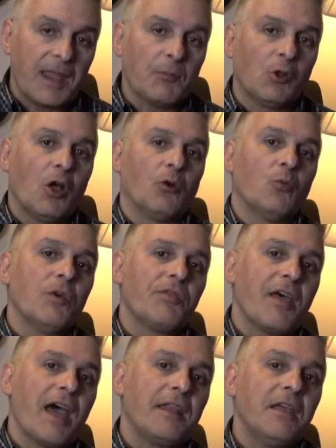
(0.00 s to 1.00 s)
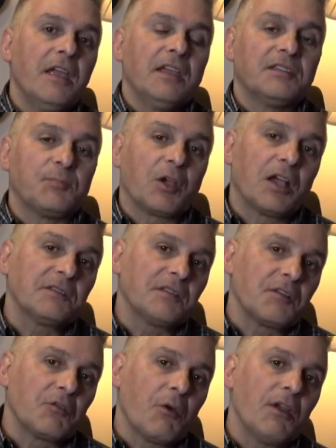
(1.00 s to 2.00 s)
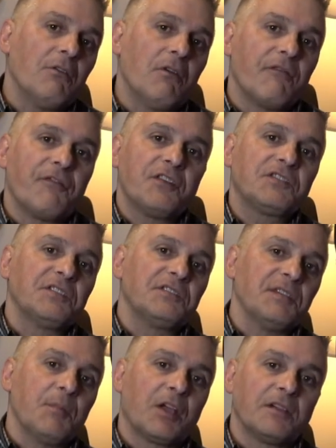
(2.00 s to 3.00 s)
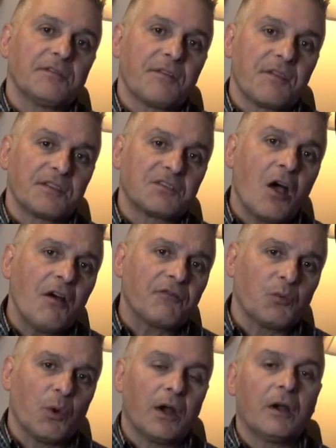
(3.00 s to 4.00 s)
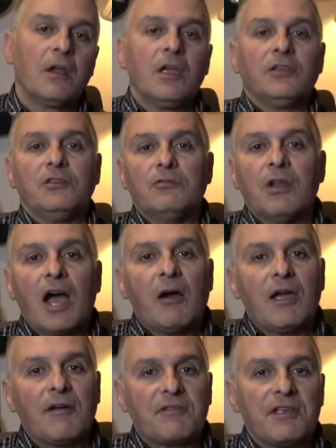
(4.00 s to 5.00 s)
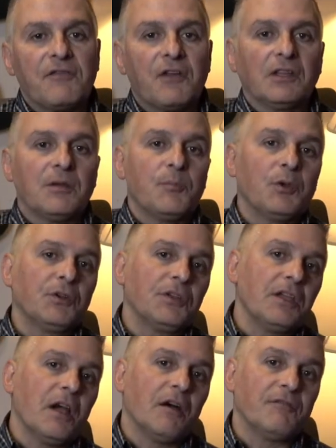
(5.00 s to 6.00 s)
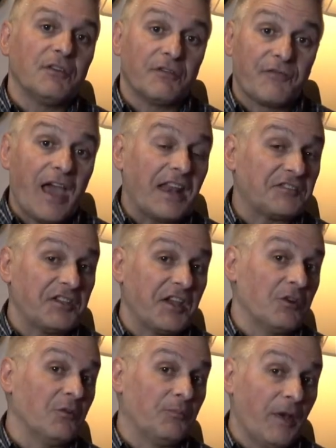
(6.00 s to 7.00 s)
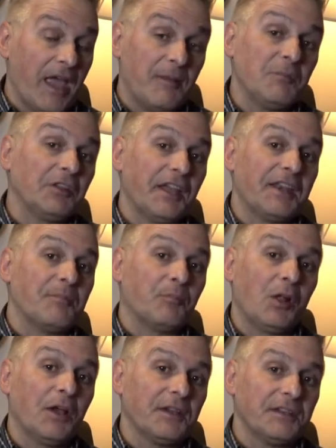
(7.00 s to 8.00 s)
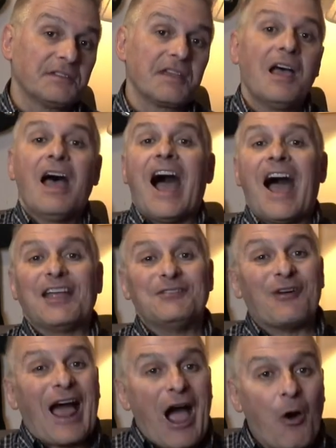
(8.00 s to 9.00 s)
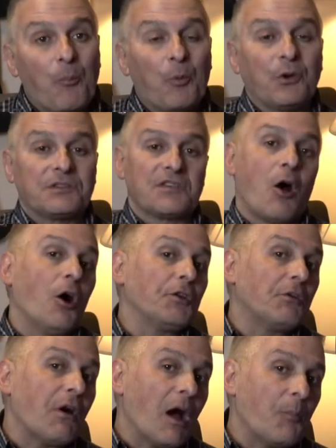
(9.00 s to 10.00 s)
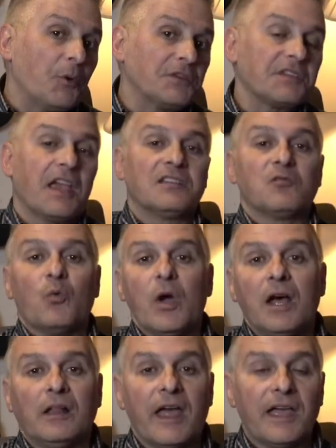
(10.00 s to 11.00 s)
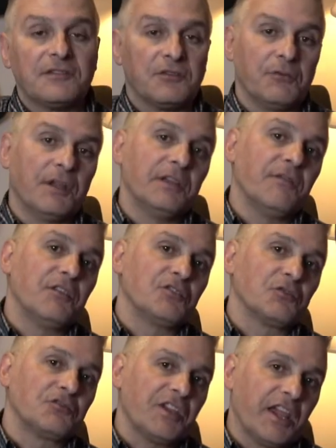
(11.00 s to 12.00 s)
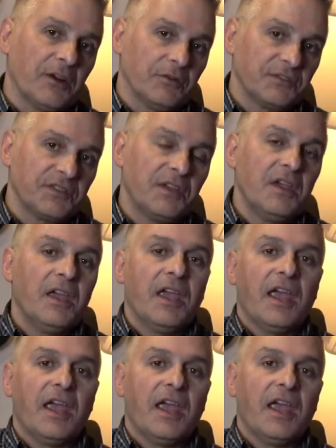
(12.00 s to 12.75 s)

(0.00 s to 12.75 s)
came along with that is, because of the greater efficiency, because of the software, you now have the availability of your fat channel emulated plugins on your outputs, all your outputs, as well as your individual channels.